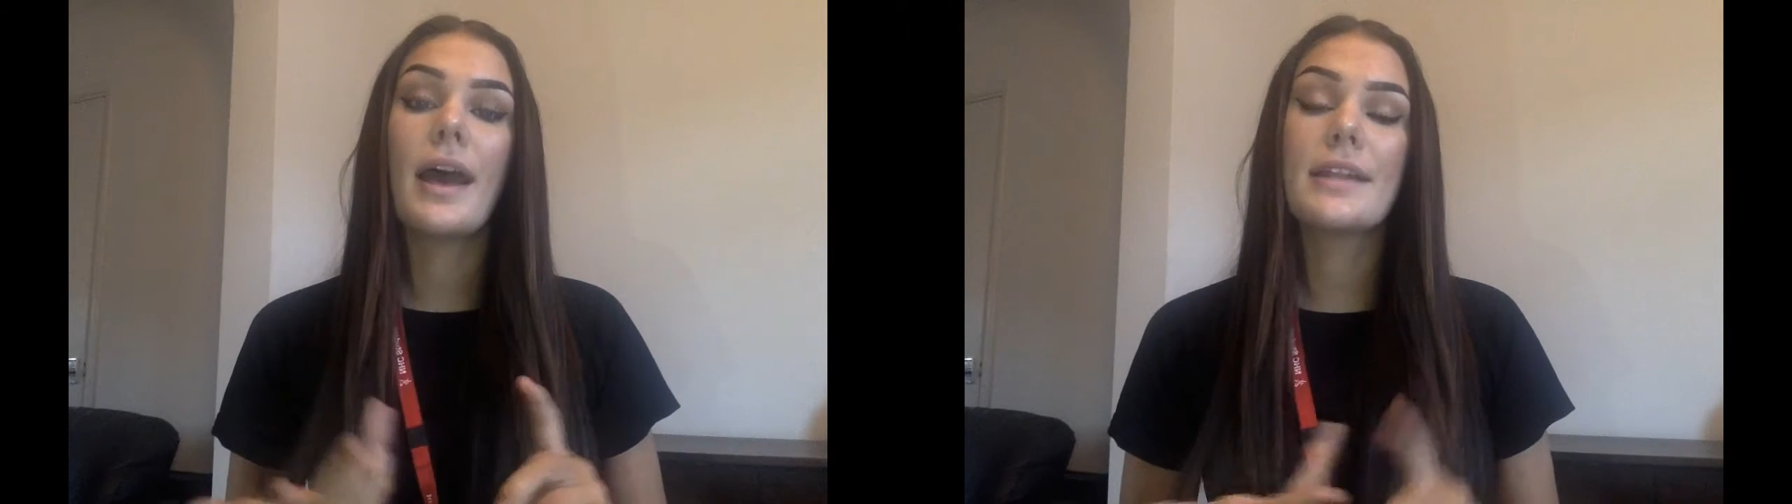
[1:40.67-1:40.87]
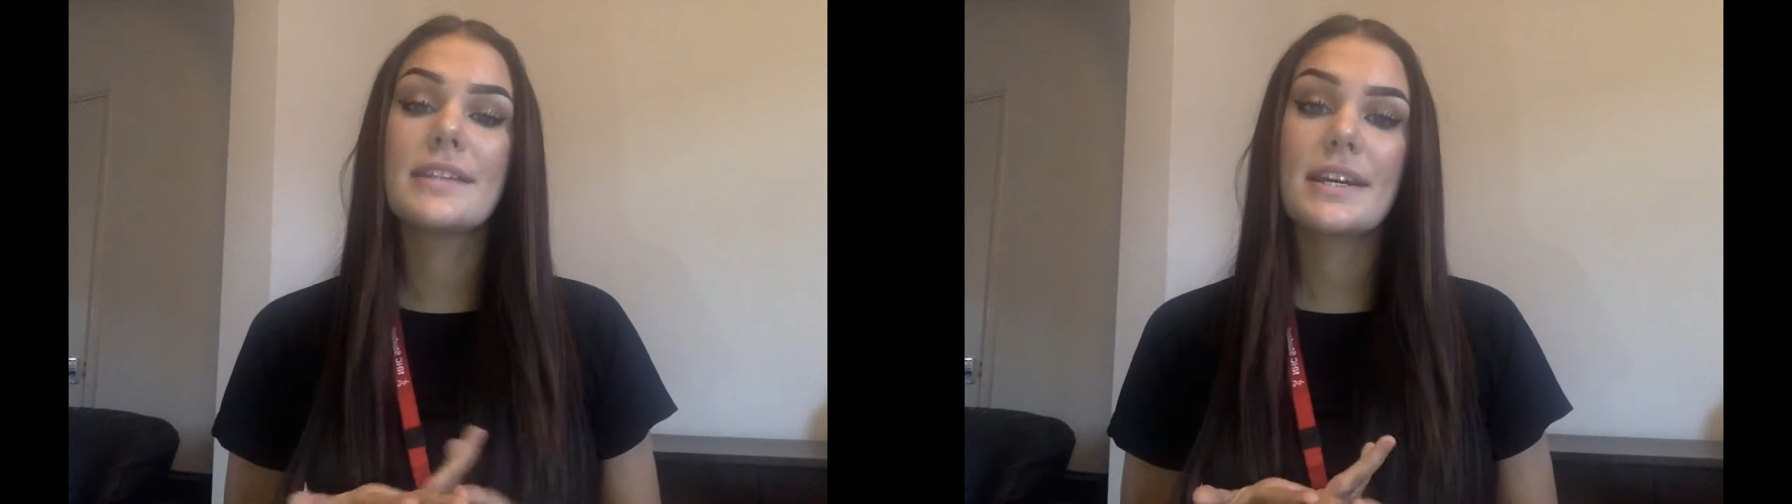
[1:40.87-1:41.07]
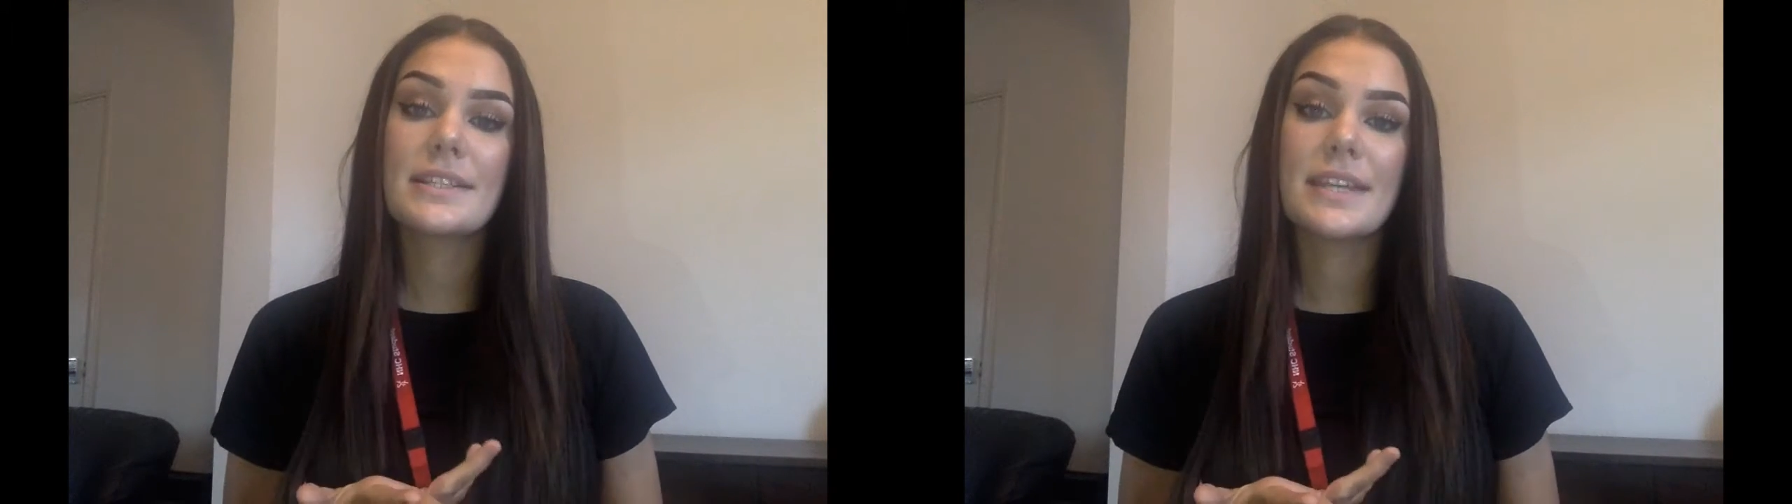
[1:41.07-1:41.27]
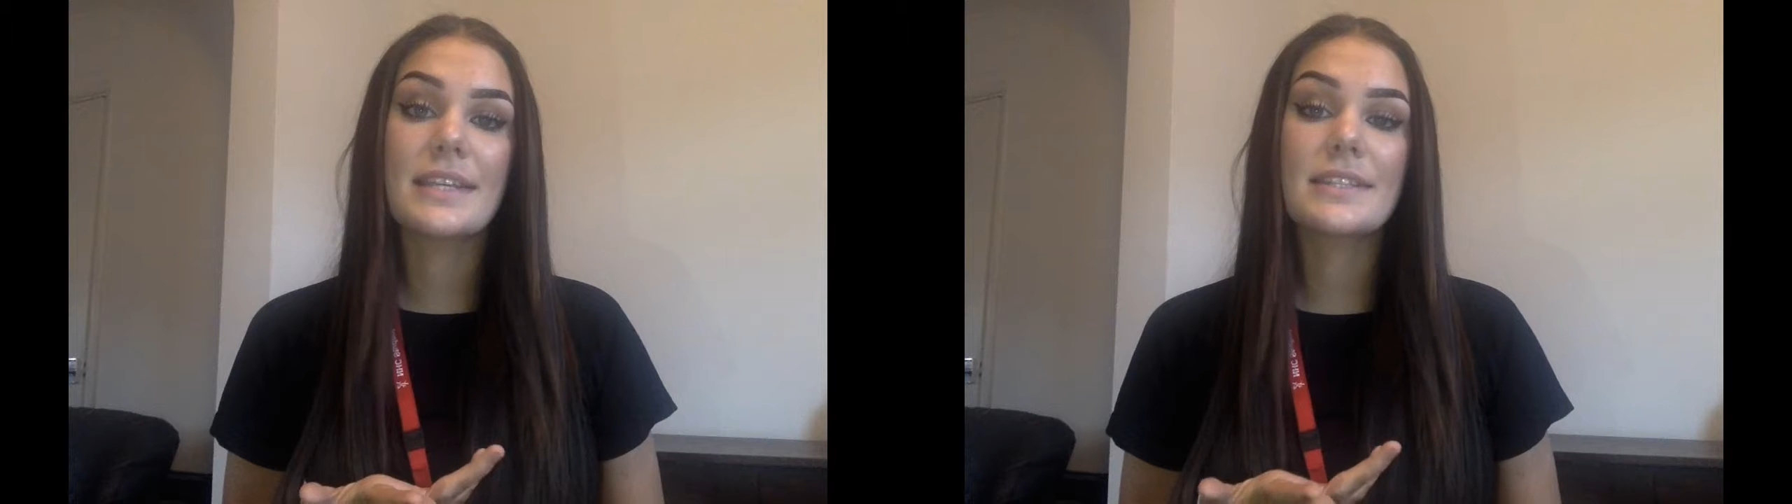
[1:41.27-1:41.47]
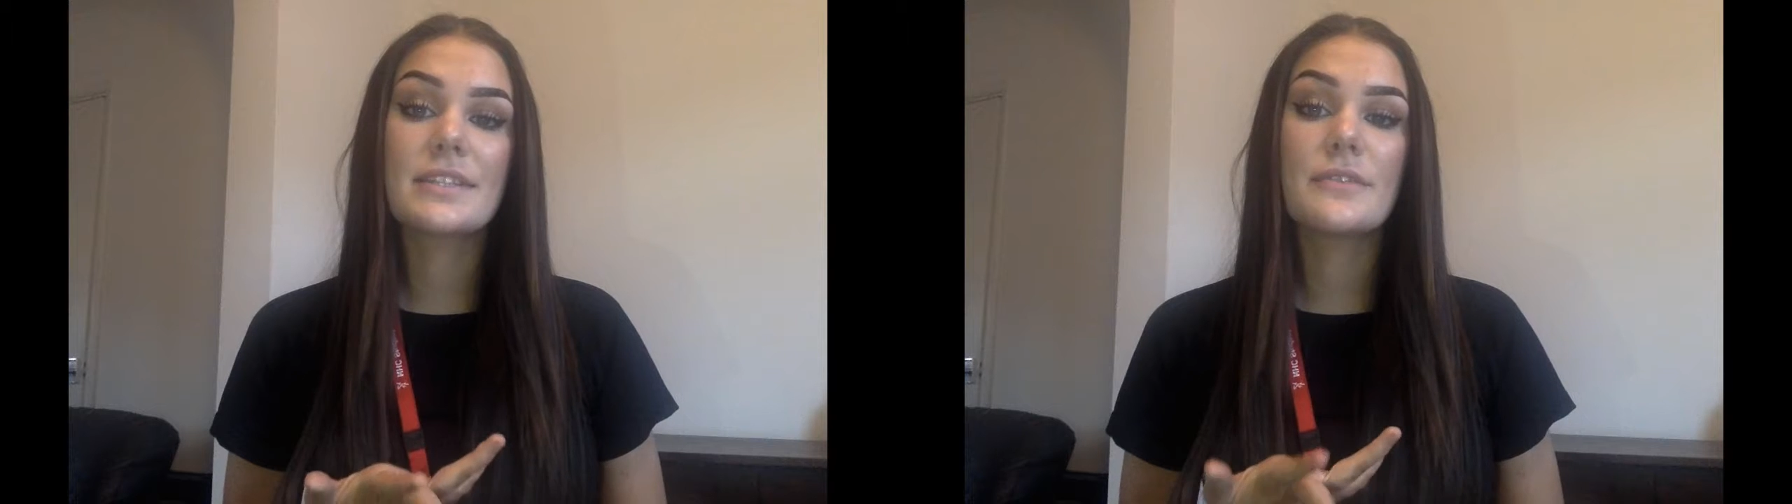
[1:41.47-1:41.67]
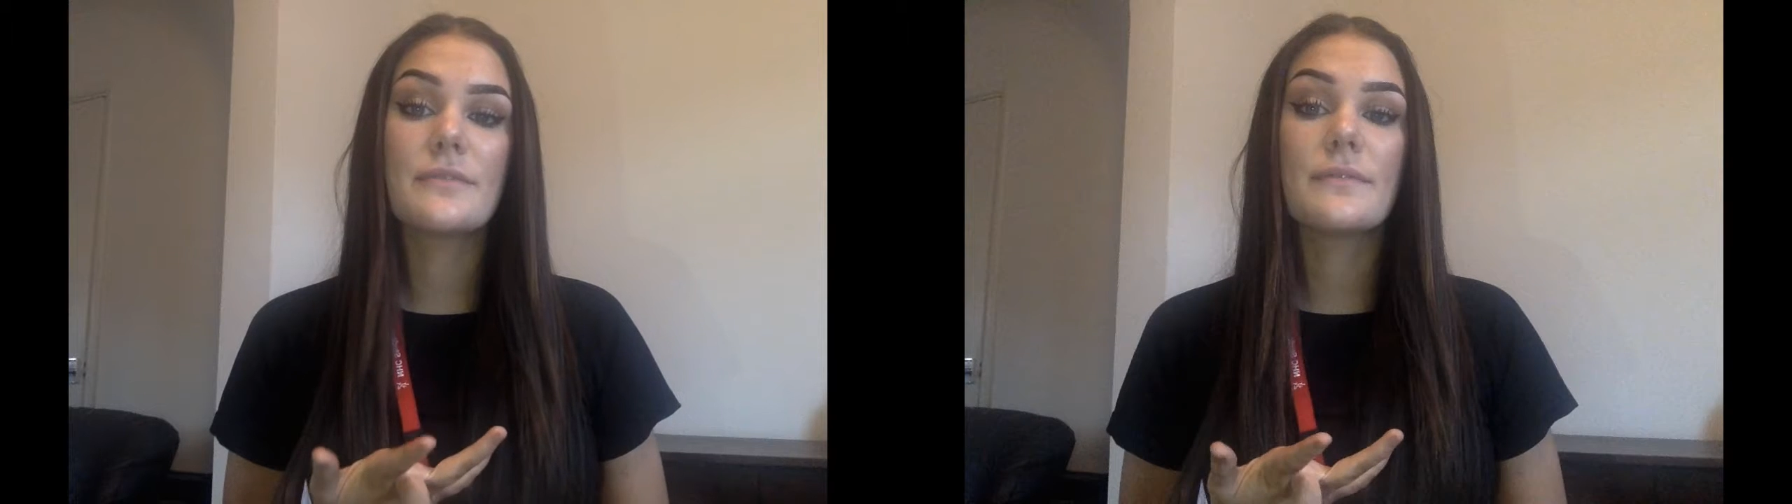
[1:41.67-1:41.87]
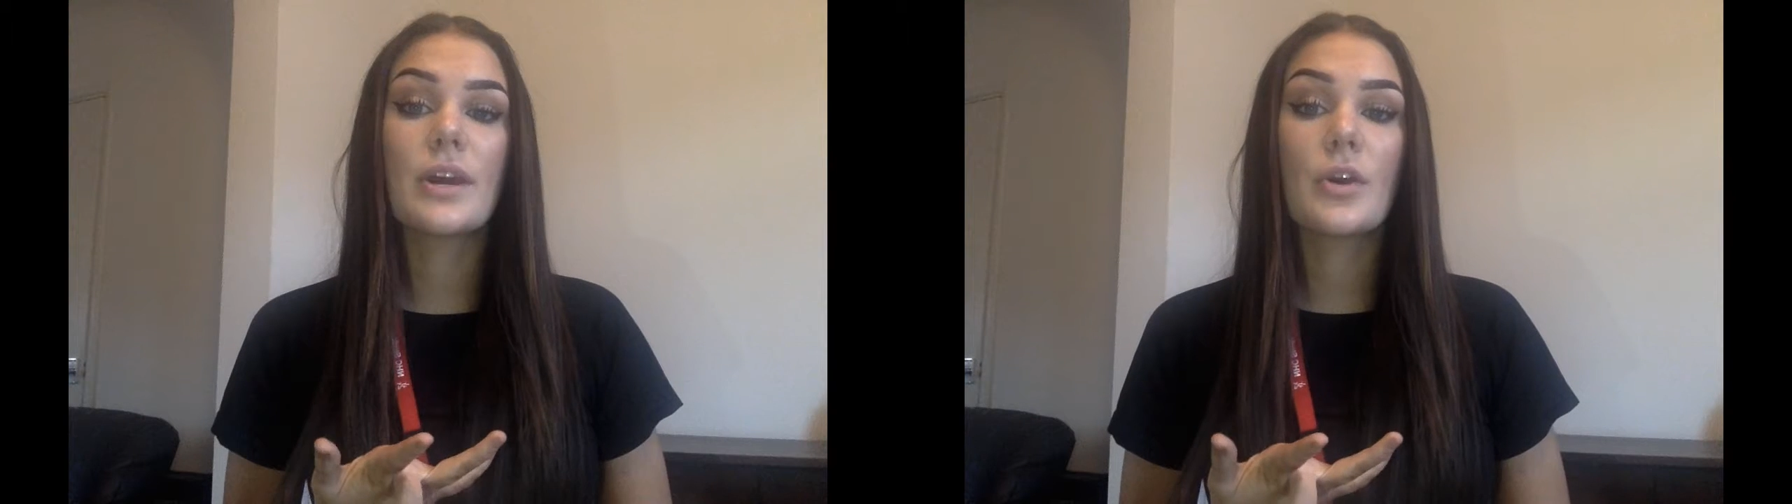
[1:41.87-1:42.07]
and access to